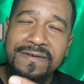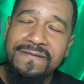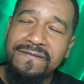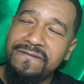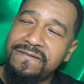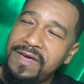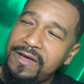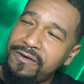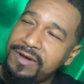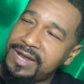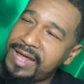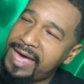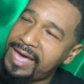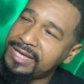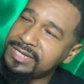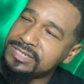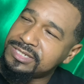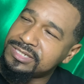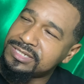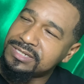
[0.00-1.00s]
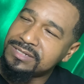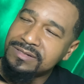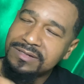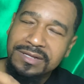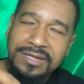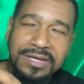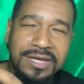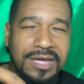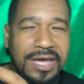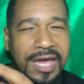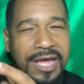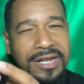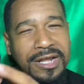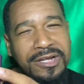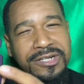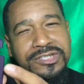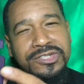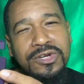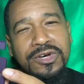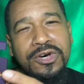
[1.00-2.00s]
Very nice. And
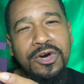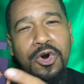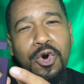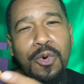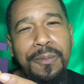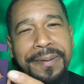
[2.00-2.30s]
also gold